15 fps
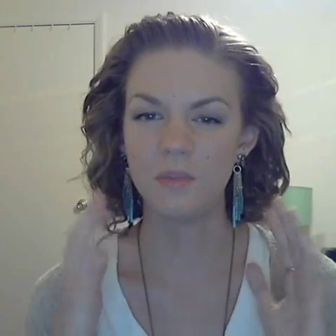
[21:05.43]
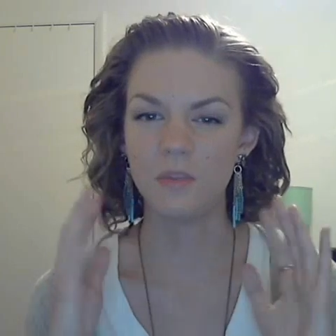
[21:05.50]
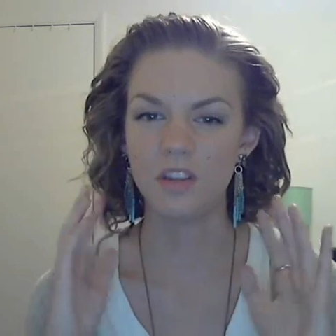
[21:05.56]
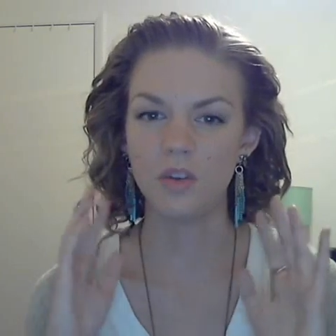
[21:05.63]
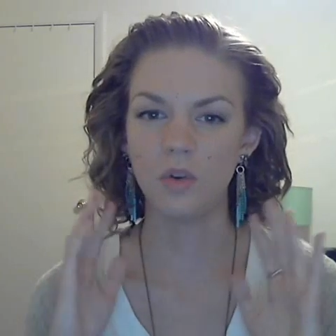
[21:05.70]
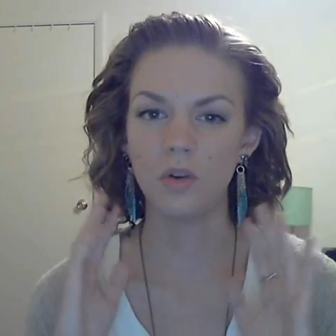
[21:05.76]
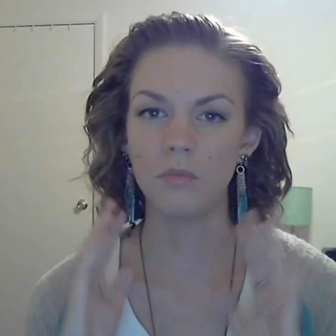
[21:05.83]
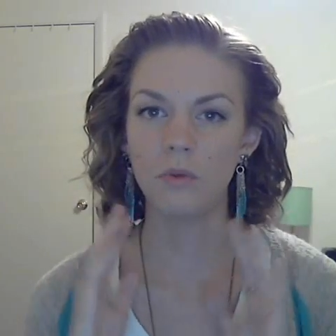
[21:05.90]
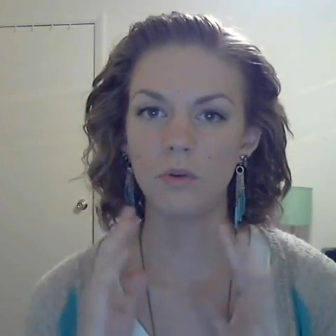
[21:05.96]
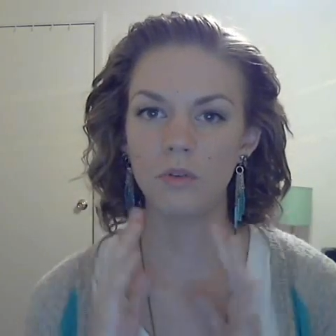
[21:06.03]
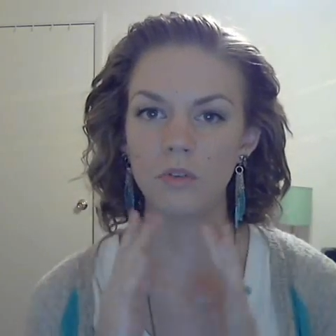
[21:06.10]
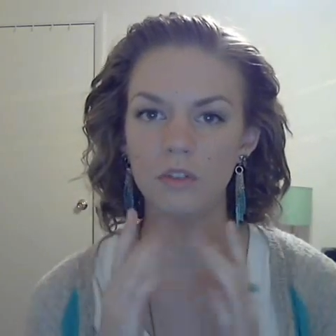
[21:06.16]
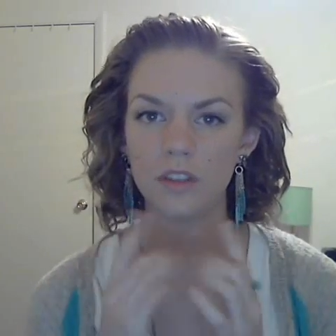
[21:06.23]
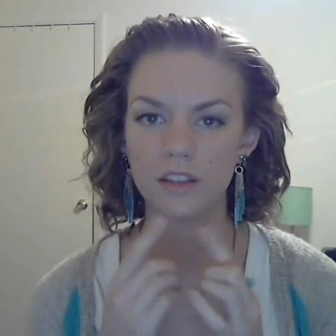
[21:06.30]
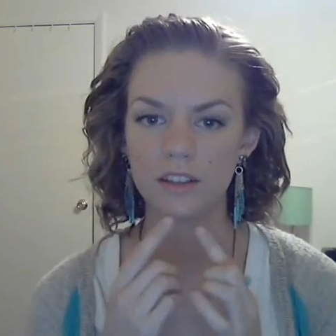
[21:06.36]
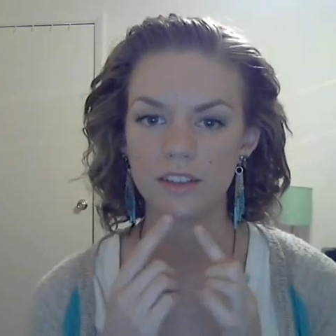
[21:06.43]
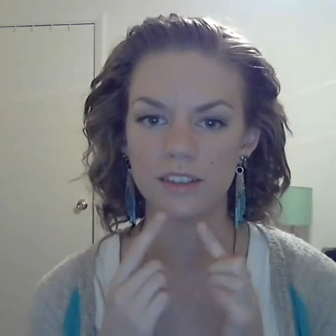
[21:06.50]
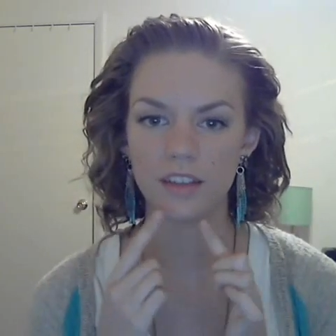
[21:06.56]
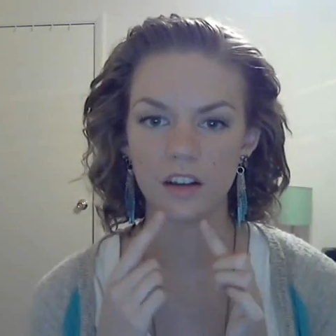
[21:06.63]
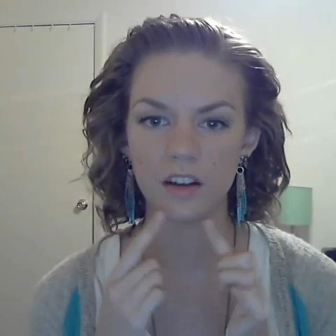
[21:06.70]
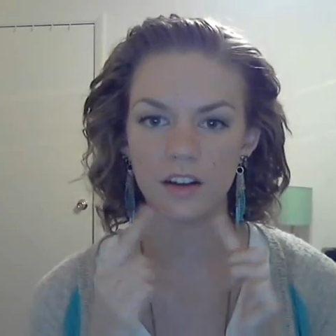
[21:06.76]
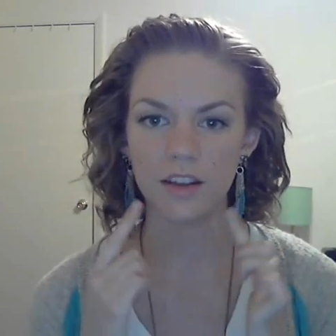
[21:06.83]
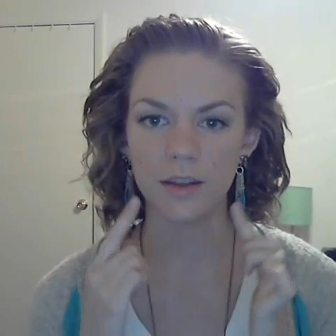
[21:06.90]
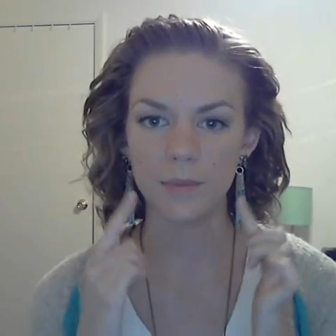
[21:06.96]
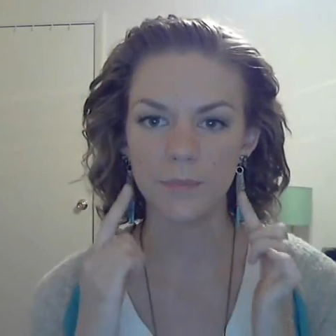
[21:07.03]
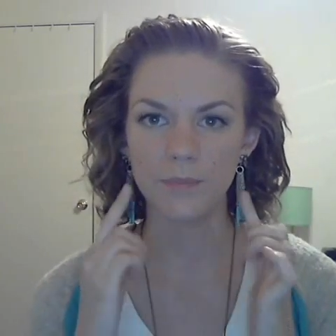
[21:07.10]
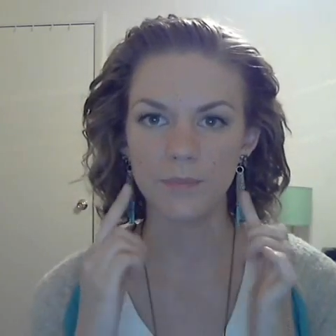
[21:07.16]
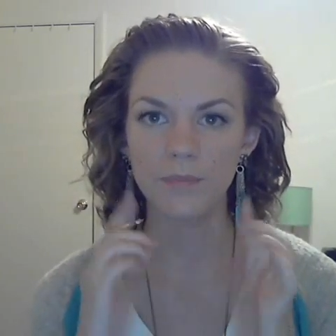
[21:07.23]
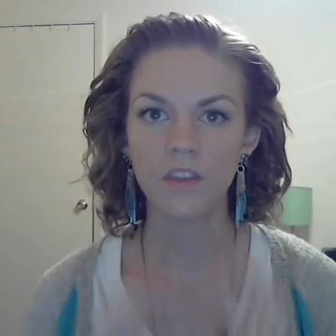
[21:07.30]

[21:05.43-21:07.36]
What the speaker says: to be hormonal in this area.